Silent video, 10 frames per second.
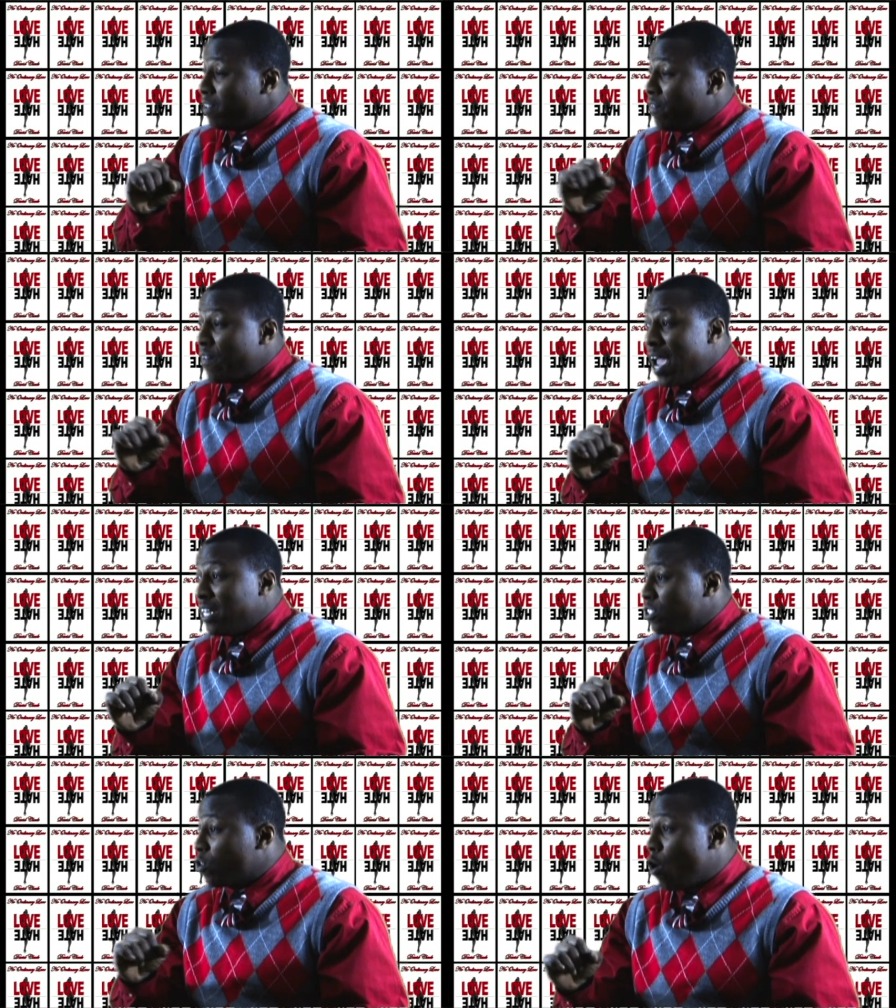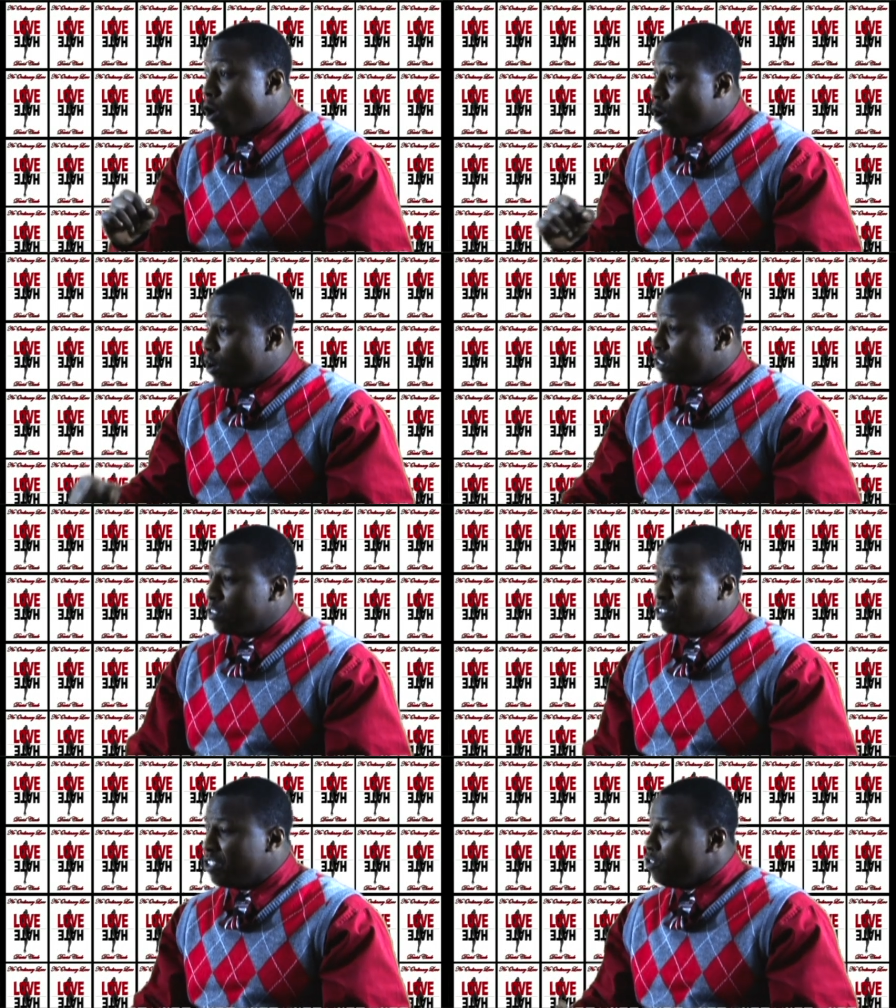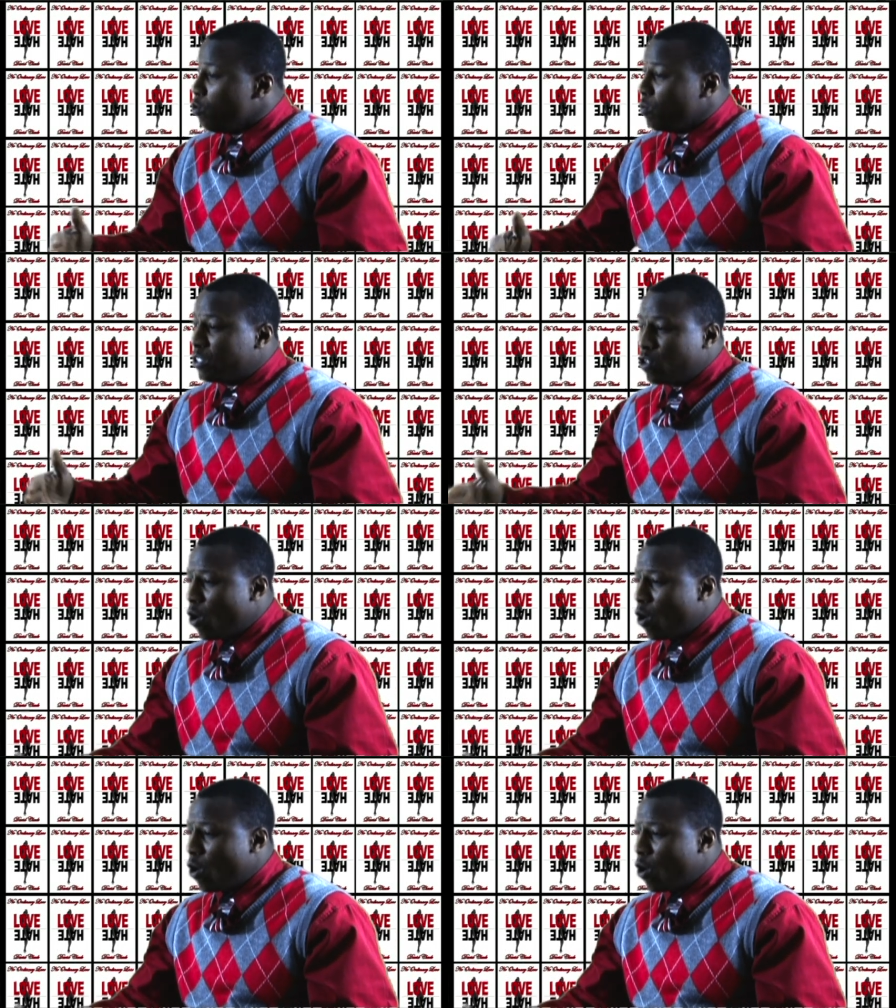the fattest cars, the newest